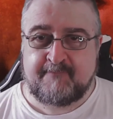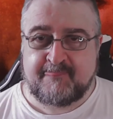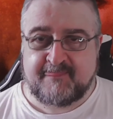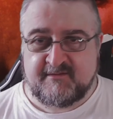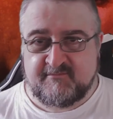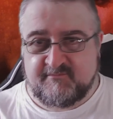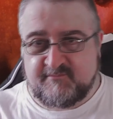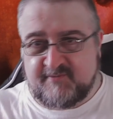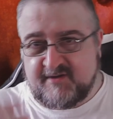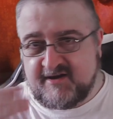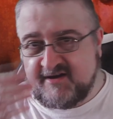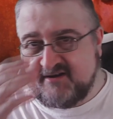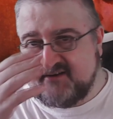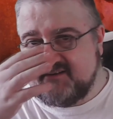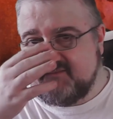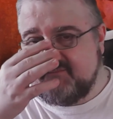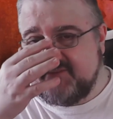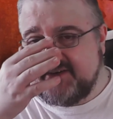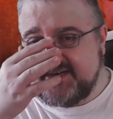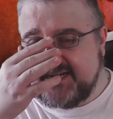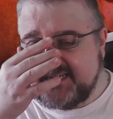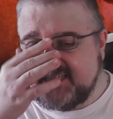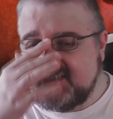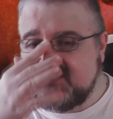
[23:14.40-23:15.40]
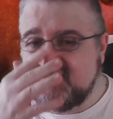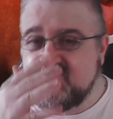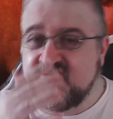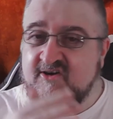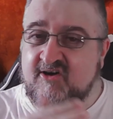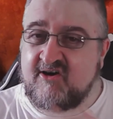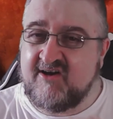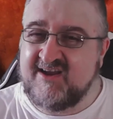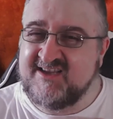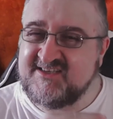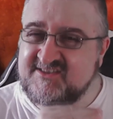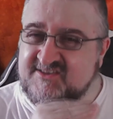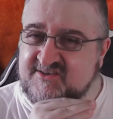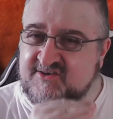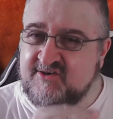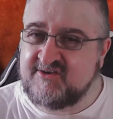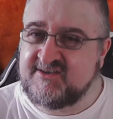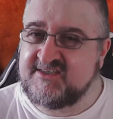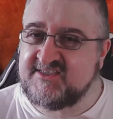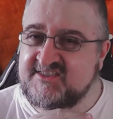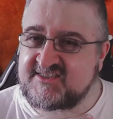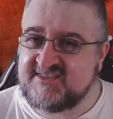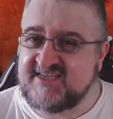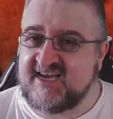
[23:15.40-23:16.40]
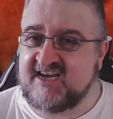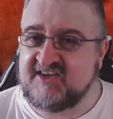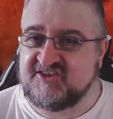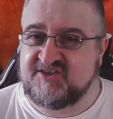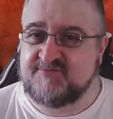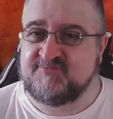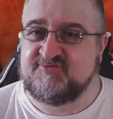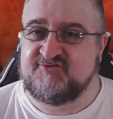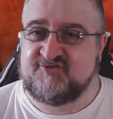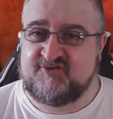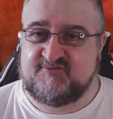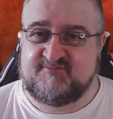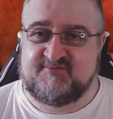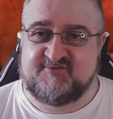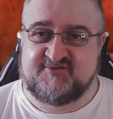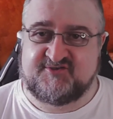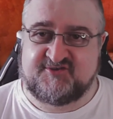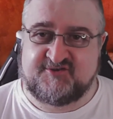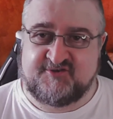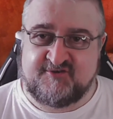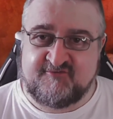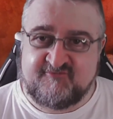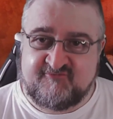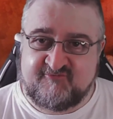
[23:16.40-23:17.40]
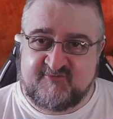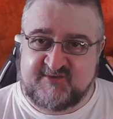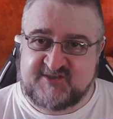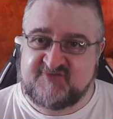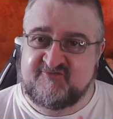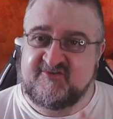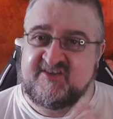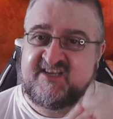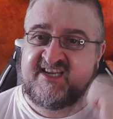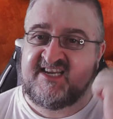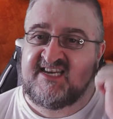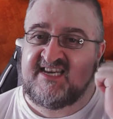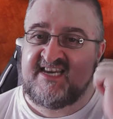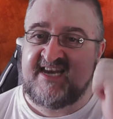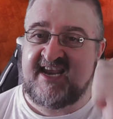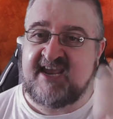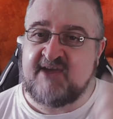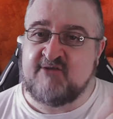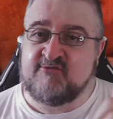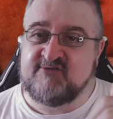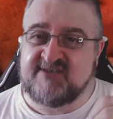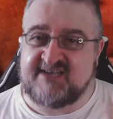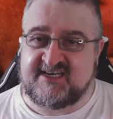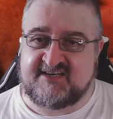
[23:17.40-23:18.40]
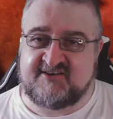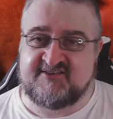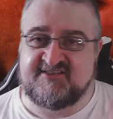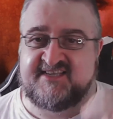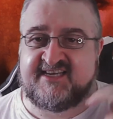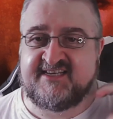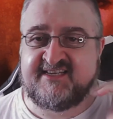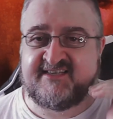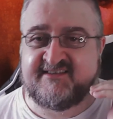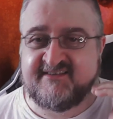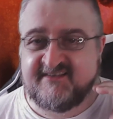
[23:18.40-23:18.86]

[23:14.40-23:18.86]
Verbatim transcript: But, I mean, it's not as good as Starship Troopers, which really nailed it, because they